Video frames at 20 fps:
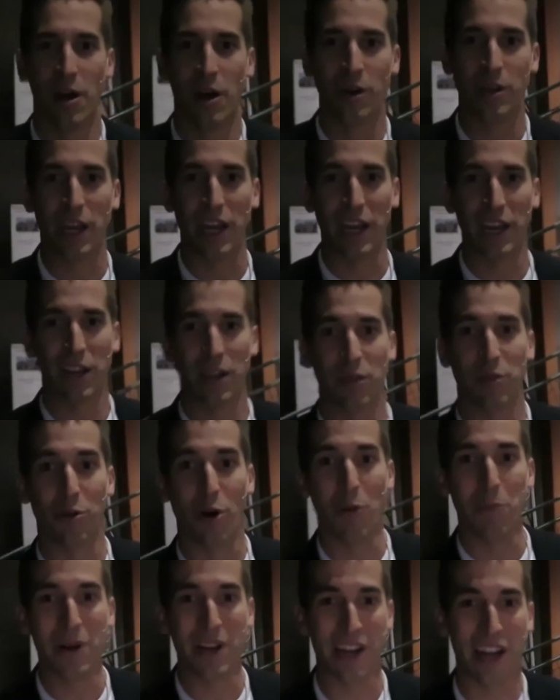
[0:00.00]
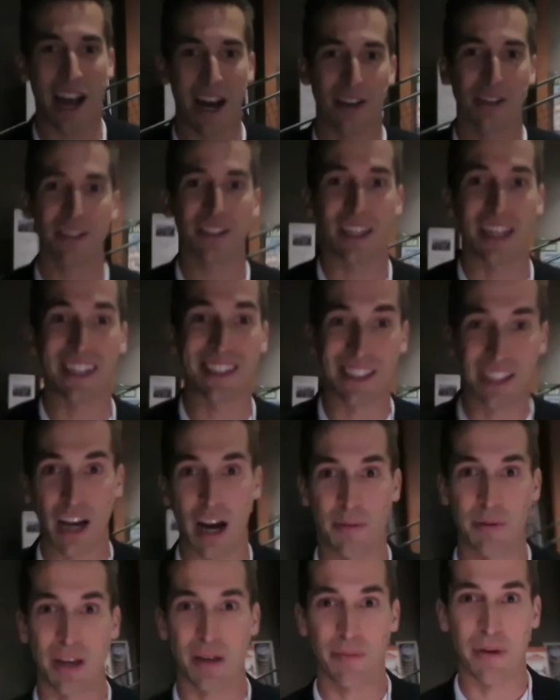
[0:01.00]
Okay, they're opening house, it's
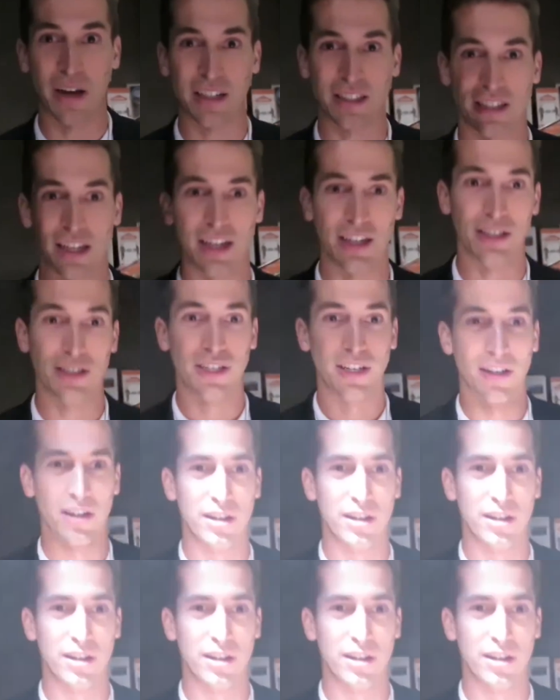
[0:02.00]
time to get backstage.